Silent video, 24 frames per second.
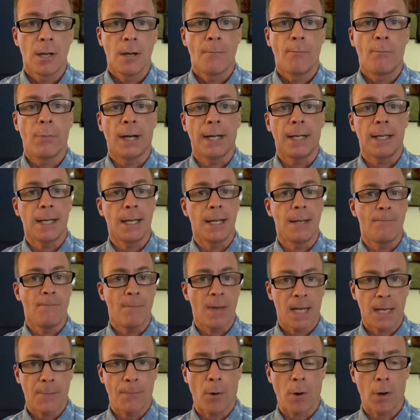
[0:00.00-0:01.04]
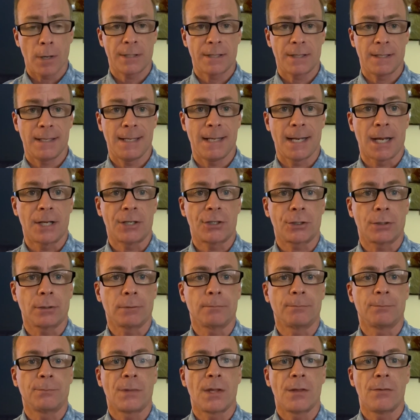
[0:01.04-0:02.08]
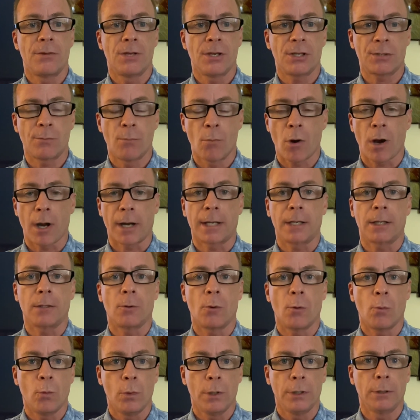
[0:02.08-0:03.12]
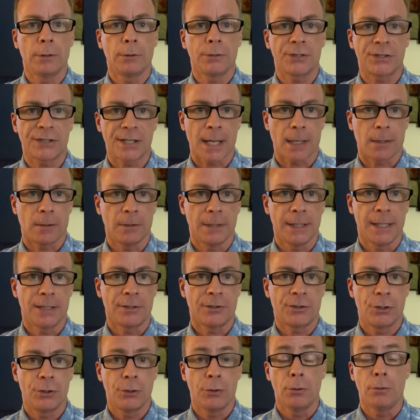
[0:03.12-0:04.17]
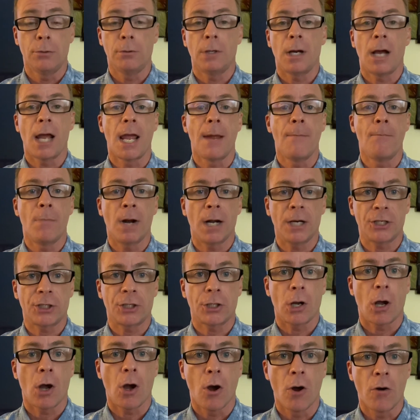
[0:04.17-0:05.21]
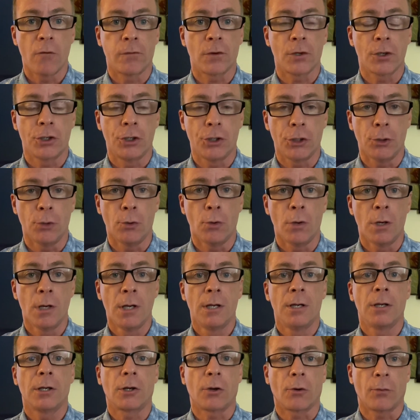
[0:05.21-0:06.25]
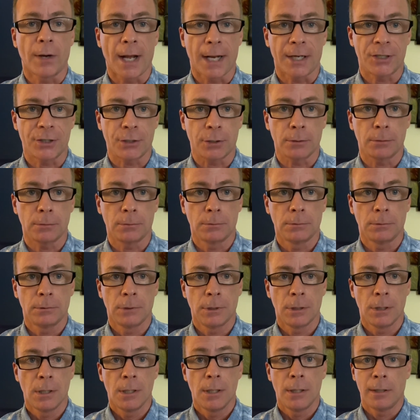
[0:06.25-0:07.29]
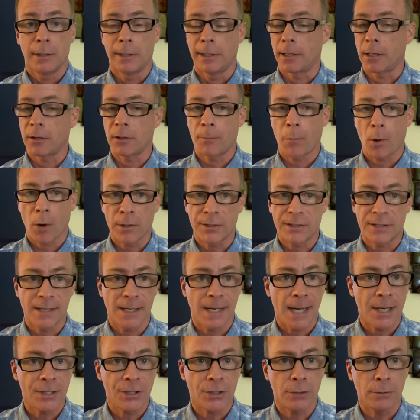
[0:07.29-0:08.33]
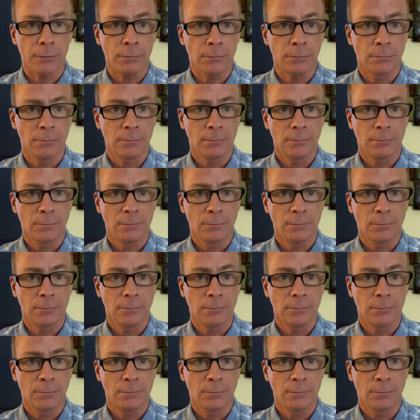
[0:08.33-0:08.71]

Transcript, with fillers: but in many parts of the nation, this market will settle into a much overdue correction. In other parts of the nation,